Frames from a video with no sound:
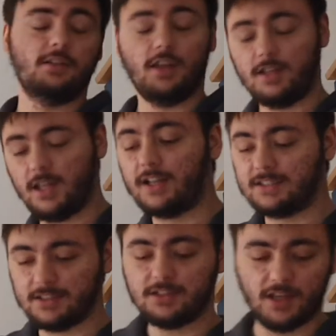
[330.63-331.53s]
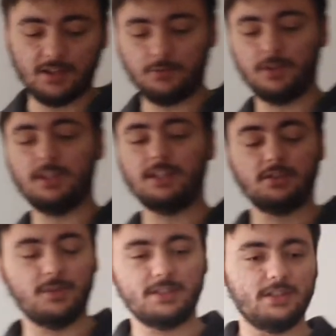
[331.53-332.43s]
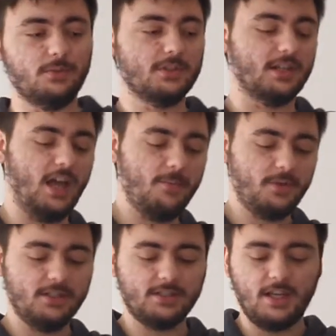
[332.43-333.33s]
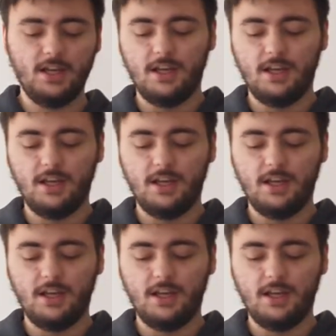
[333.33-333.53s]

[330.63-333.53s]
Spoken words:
it does, it really does. So basically what's gonna happen is,